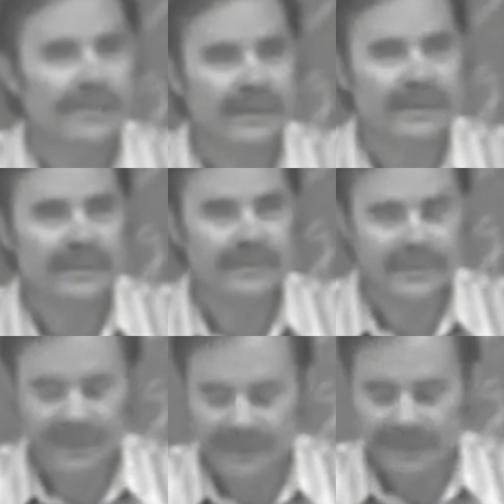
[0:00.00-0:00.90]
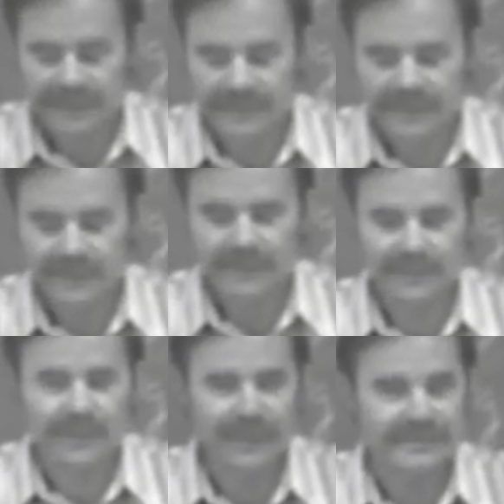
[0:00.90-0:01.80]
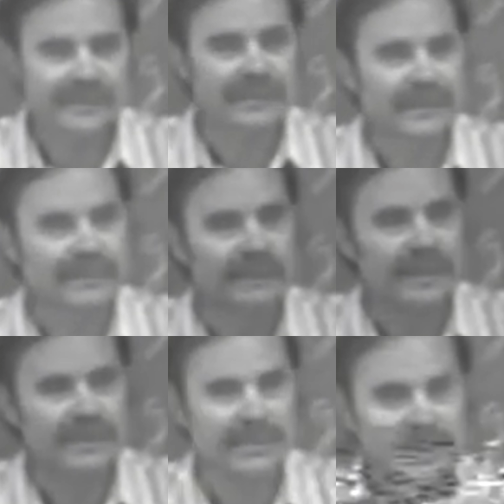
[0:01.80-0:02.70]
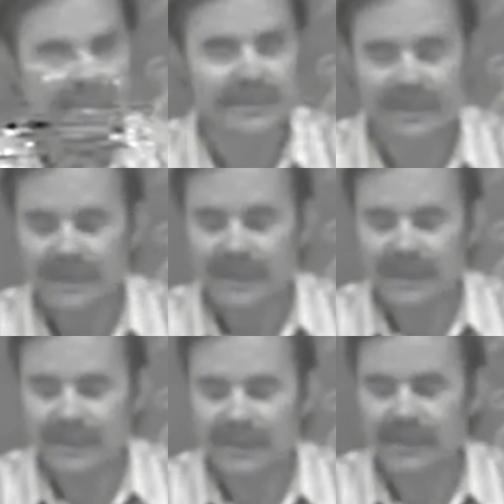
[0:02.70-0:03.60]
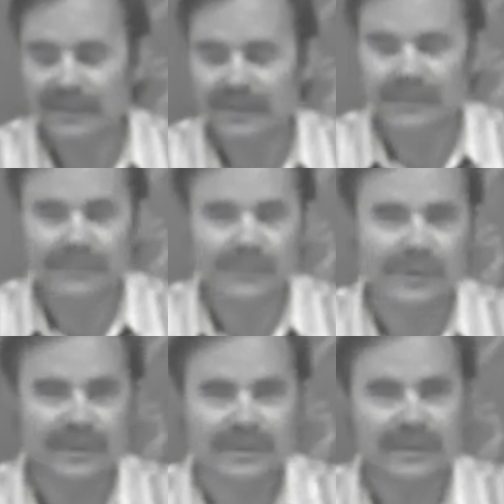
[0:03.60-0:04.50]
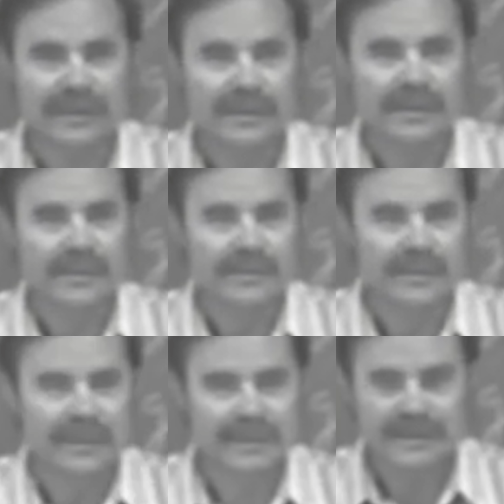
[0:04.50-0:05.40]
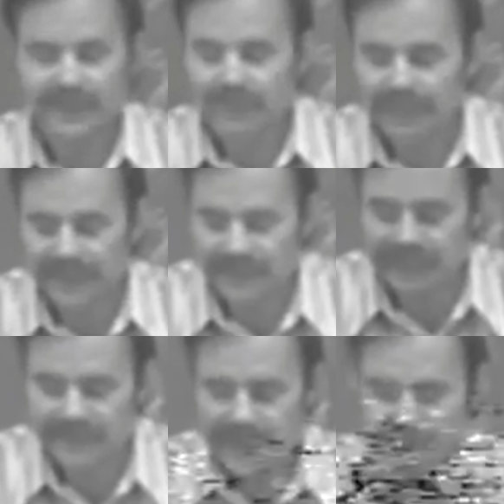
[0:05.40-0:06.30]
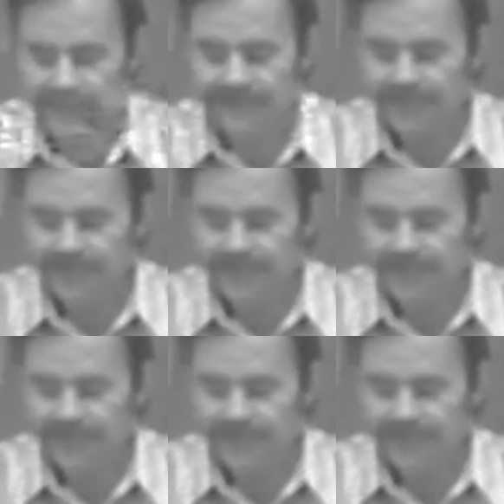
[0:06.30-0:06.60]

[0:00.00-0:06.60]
that we can get the rest of the information in, and um, we can uh, supplement this data